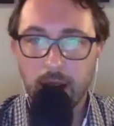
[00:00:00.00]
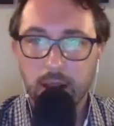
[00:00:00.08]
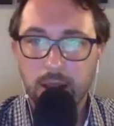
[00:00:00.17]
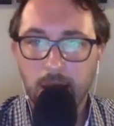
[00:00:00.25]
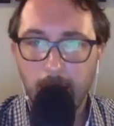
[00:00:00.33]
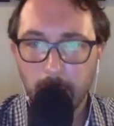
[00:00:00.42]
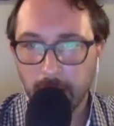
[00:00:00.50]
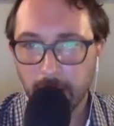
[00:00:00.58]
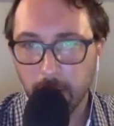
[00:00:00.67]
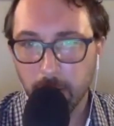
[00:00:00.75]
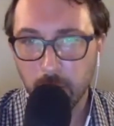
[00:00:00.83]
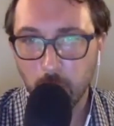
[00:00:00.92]
The topic
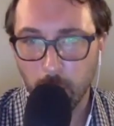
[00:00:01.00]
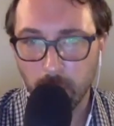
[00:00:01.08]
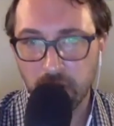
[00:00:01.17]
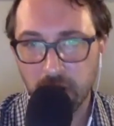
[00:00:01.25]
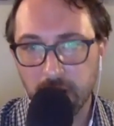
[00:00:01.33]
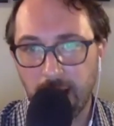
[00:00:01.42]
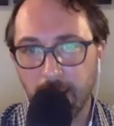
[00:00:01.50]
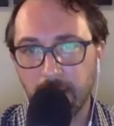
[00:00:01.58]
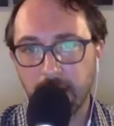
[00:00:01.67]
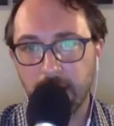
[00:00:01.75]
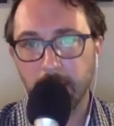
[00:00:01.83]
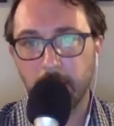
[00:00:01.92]
of absorption is
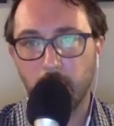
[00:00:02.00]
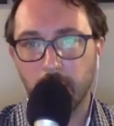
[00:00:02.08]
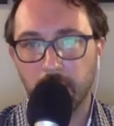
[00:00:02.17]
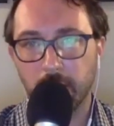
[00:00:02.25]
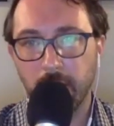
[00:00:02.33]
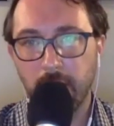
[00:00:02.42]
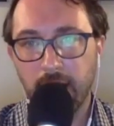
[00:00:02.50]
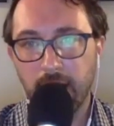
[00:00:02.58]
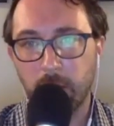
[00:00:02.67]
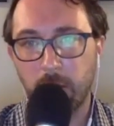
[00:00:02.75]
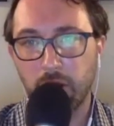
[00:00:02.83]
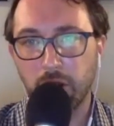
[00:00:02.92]
obviously important,
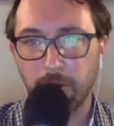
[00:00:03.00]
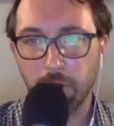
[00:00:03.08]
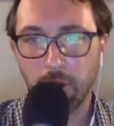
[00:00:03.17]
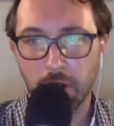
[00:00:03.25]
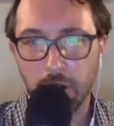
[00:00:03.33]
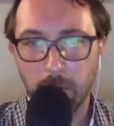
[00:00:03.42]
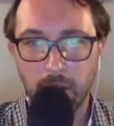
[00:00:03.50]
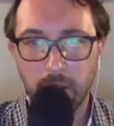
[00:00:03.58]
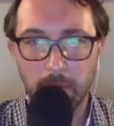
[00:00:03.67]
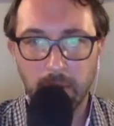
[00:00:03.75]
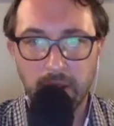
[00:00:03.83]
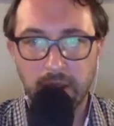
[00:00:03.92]
especially for those on a
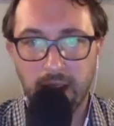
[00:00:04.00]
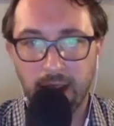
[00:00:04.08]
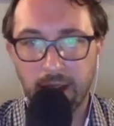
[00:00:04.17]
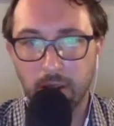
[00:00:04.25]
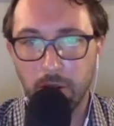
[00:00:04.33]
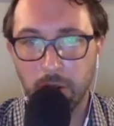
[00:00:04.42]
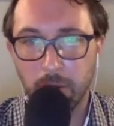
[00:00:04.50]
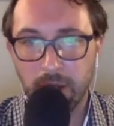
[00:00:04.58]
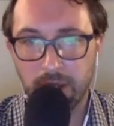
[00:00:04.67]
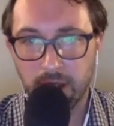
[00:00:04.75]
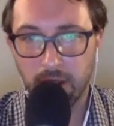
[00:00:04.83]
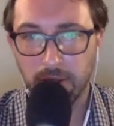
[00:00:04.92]
plant based diet, including
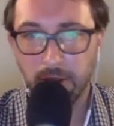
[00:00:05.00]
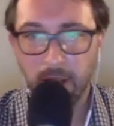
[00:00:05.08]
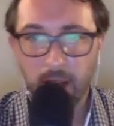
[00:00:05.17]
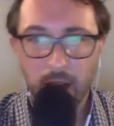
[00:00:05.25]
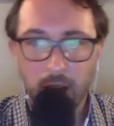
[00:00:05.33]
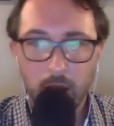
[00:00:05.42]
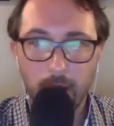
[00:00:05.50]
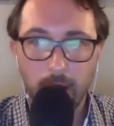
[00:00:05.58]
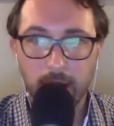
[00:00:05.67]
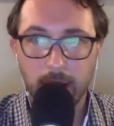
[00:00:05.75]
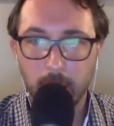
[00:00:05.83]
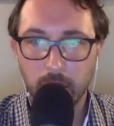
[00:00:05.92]
myself, who
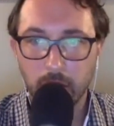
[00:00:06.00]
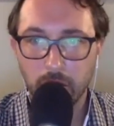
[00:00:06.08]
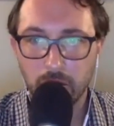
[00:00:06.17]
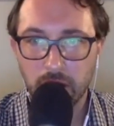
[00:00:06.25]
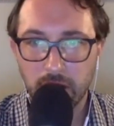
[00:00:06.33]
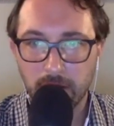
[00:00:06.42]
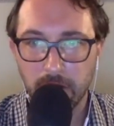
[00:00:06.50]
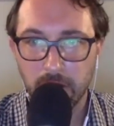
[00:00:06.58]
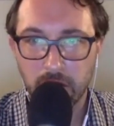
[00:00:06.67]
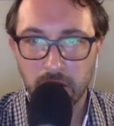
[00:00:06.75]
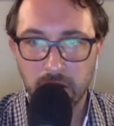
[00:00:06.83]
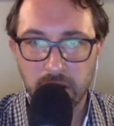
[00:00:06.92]
ended up with nutrient
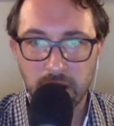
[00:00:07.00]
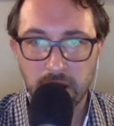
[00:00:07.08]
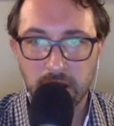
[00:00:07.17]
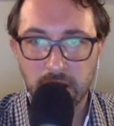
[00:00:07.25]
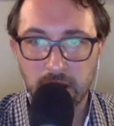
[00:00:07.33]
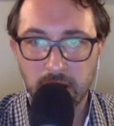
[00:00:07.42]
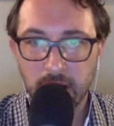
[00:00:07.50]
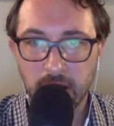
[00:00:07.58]
deficiencies,